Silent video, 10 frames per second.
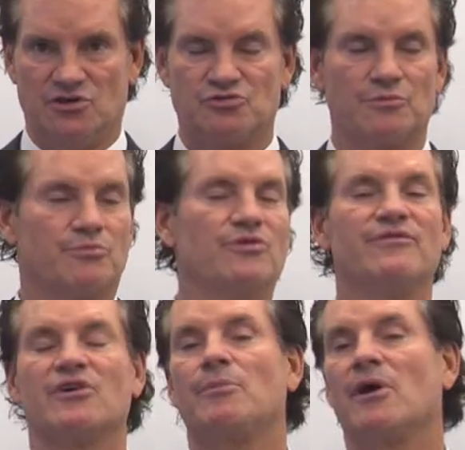to improve
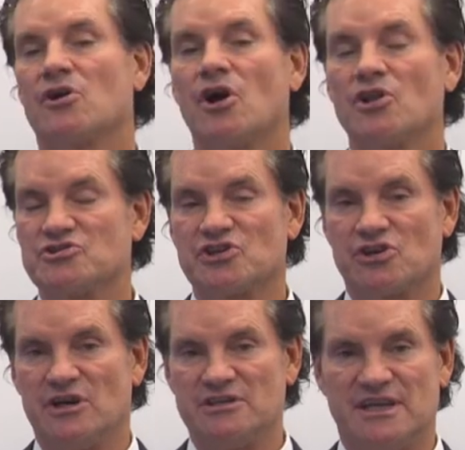upon collagen
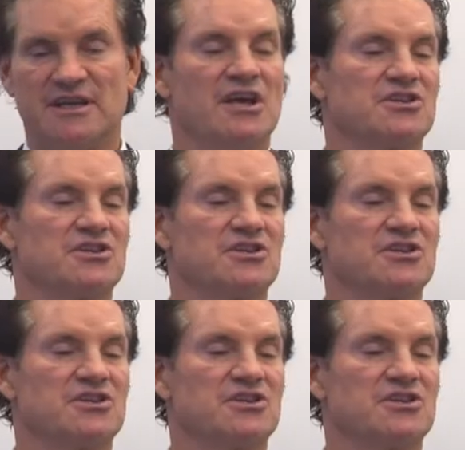content,